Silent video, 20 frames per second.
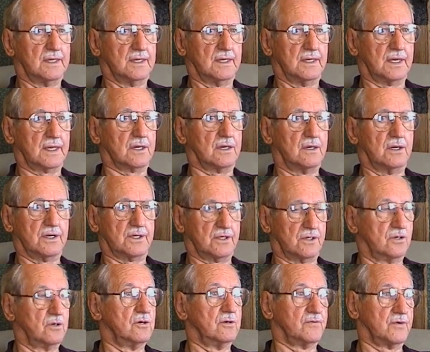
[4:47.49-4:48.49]
they call it
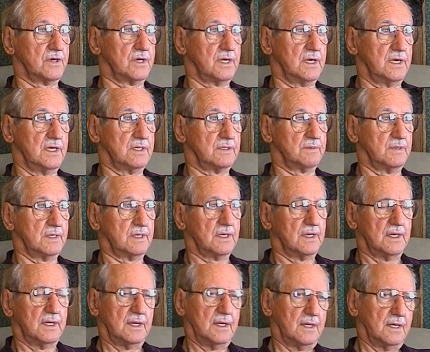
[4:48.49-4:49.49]
the Hoover days, but
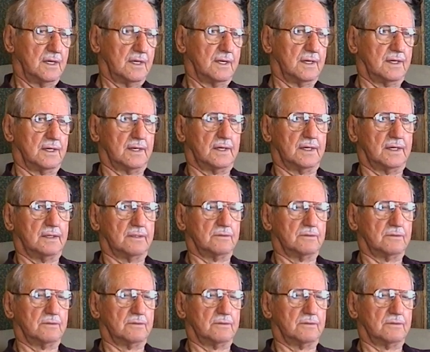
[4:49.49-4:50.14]
uh,